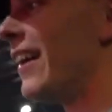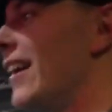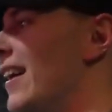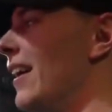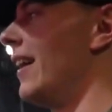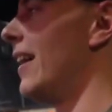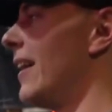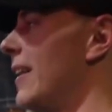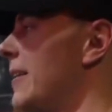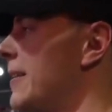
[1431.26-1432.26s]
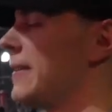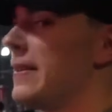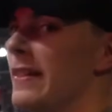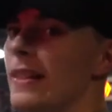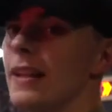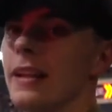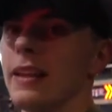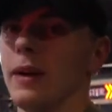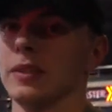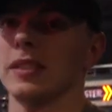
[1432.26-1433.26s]
Oh,
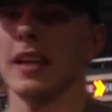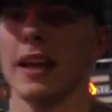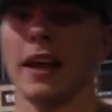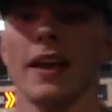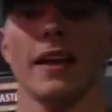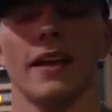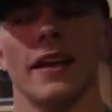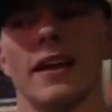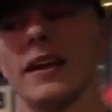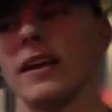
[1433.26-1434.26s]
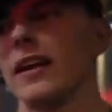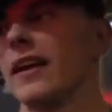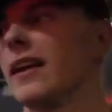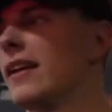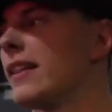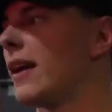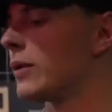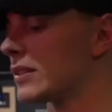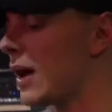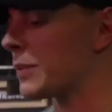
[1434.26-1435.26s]
that was sick. That
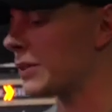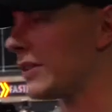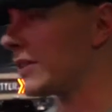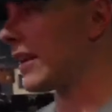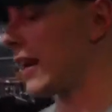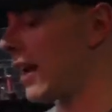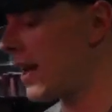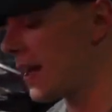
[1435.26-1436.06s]
was absolutely sick.